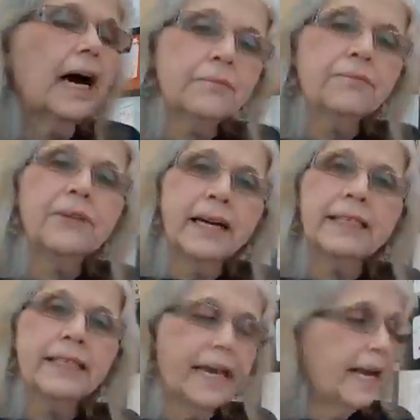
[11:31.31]
I'm
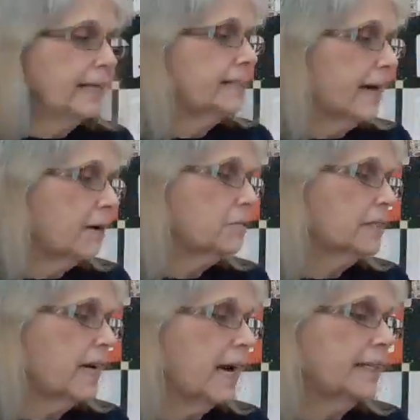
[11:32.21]
finding eggs
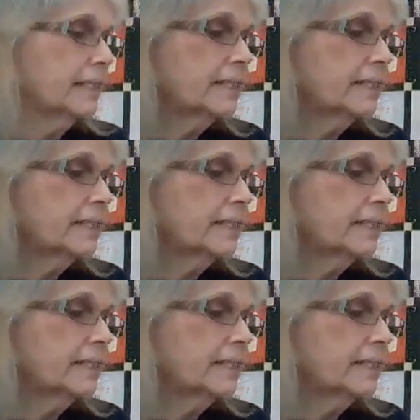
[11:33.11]
outside,